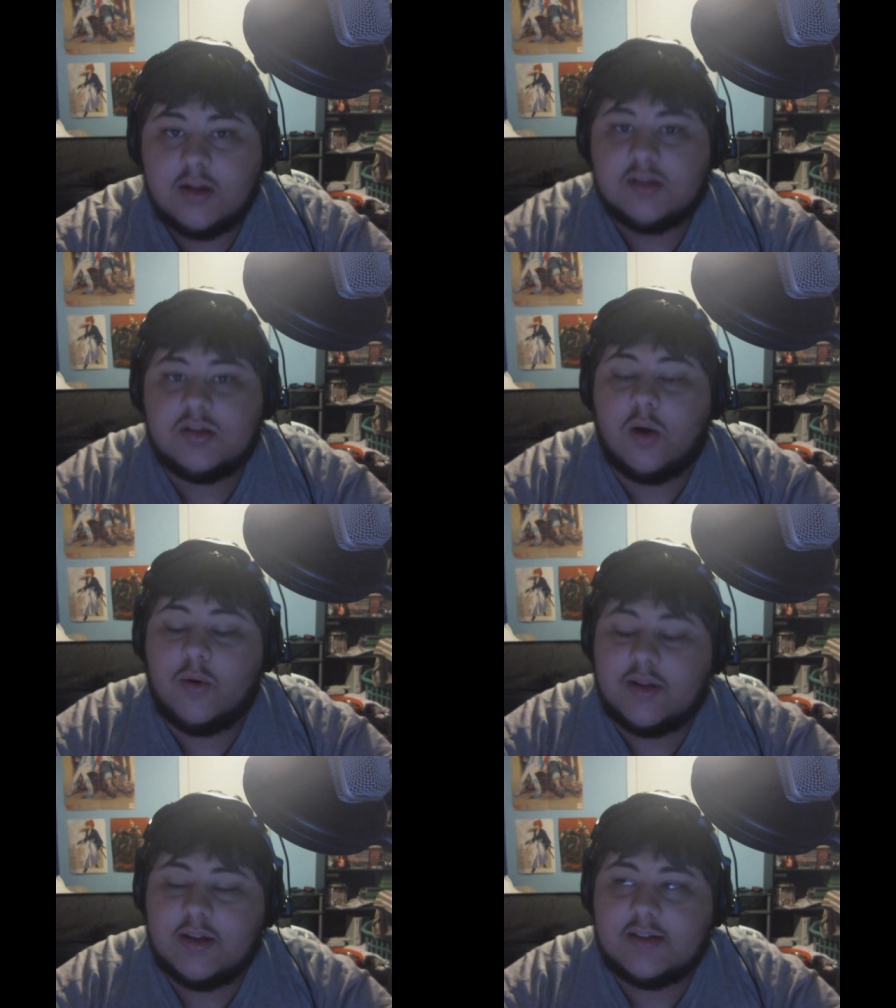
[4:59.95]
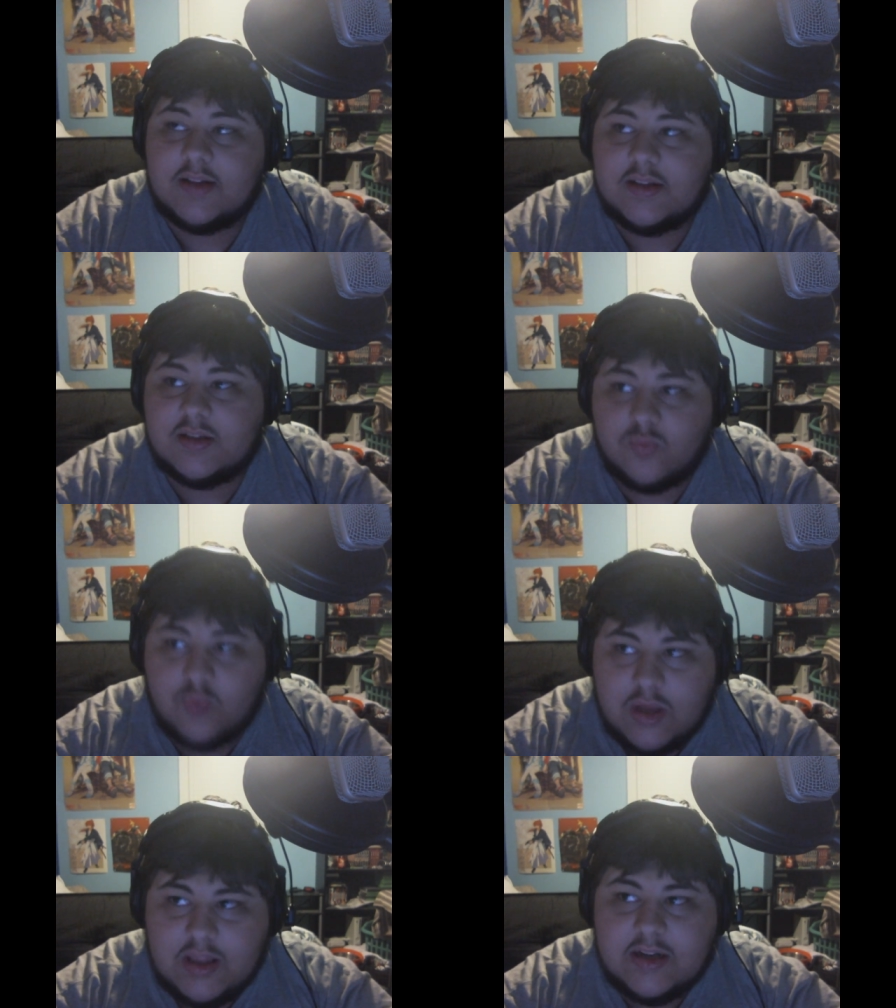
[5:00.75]
So it, it, it's
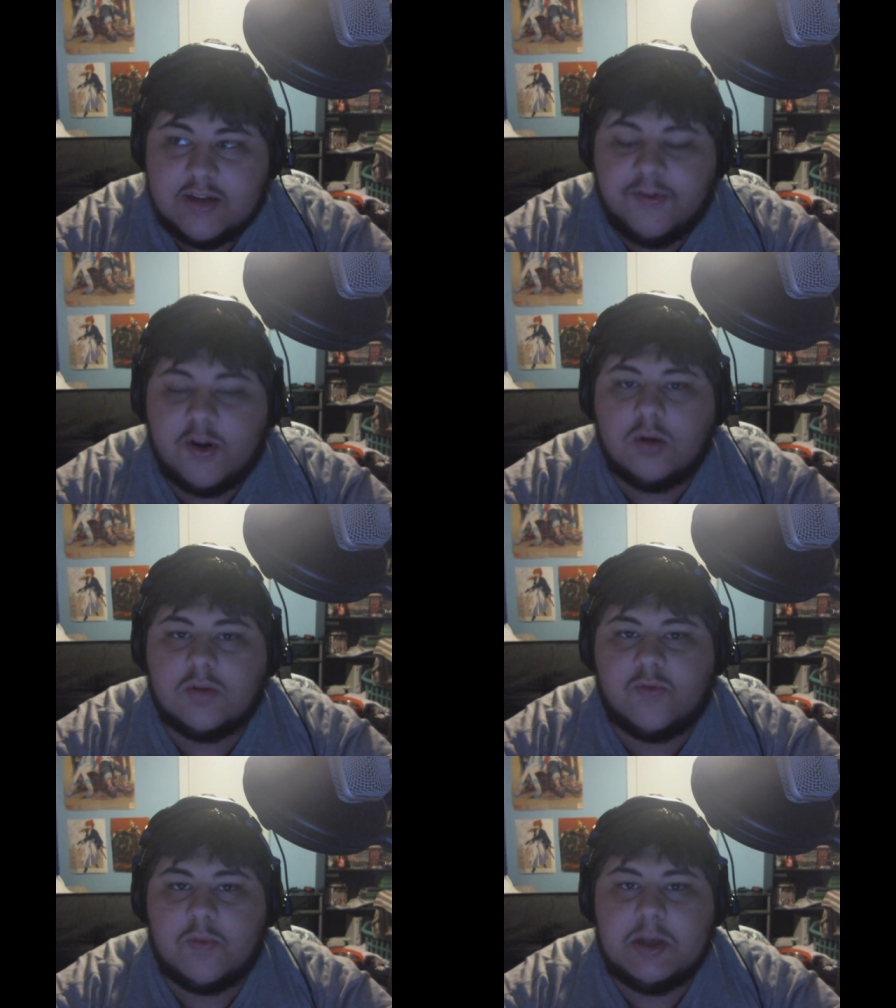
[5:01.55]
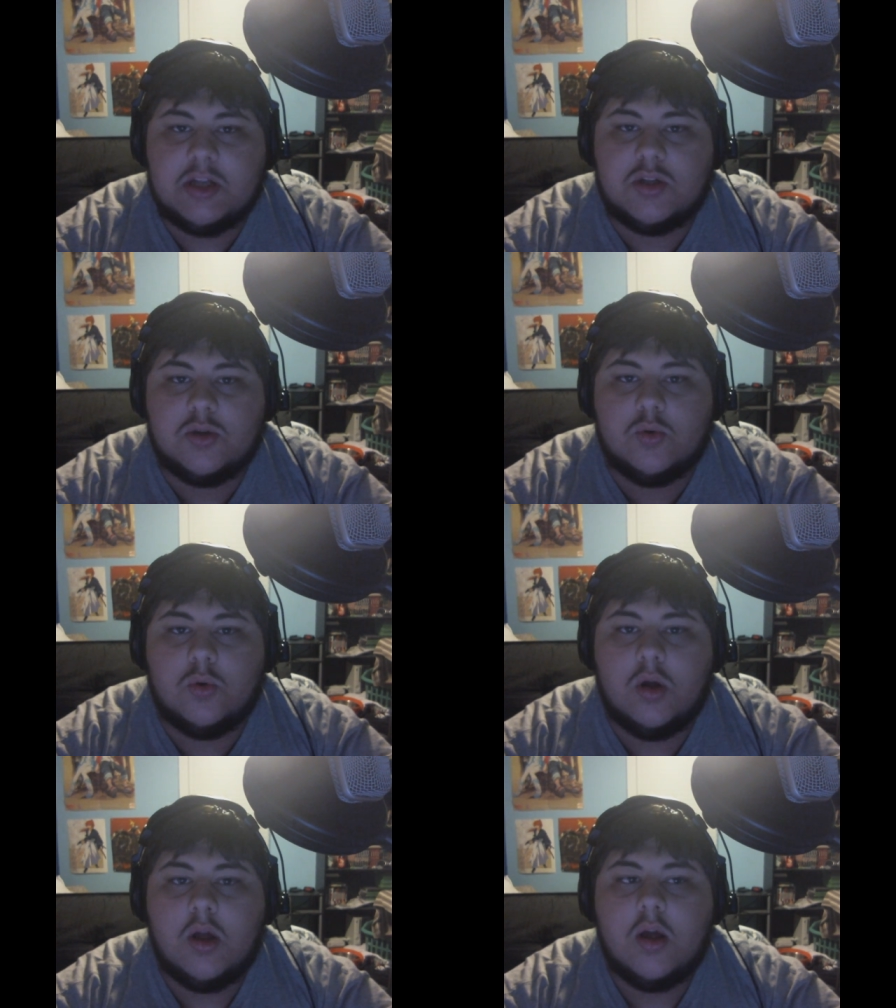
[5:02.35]
really difficult for me to